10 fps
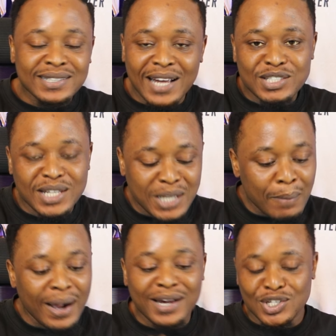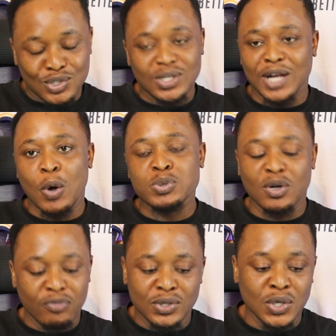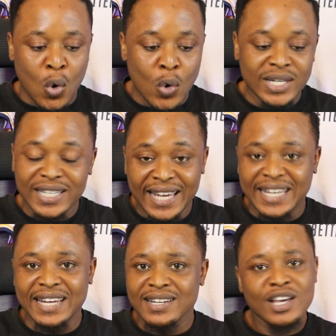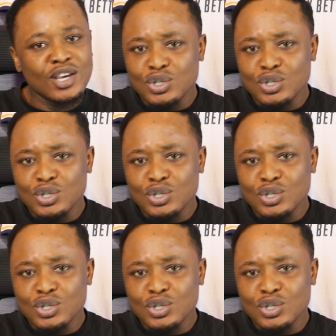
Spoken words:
that center back is not an option for the goalie again.